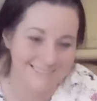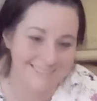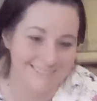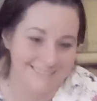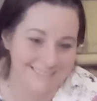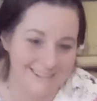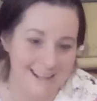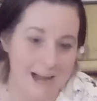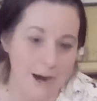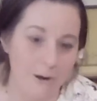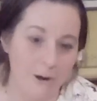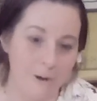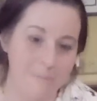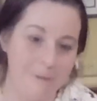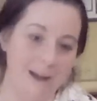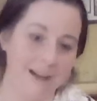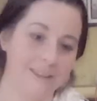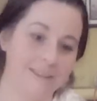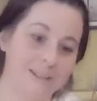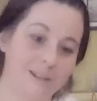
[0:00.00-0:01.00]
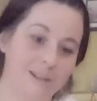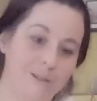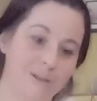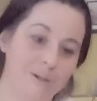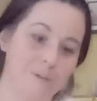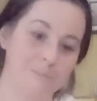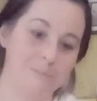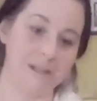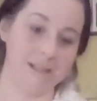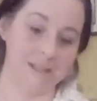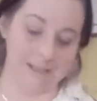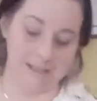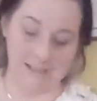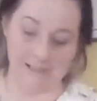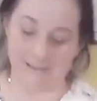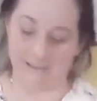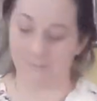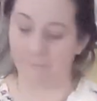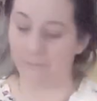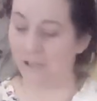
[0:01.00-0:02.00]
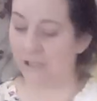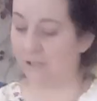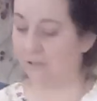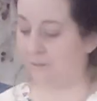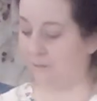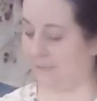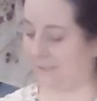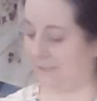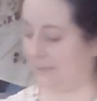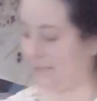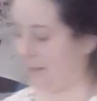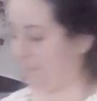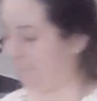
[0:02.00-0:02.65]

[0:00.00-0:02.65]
Now I'm on the glute medius, and we're going to do the same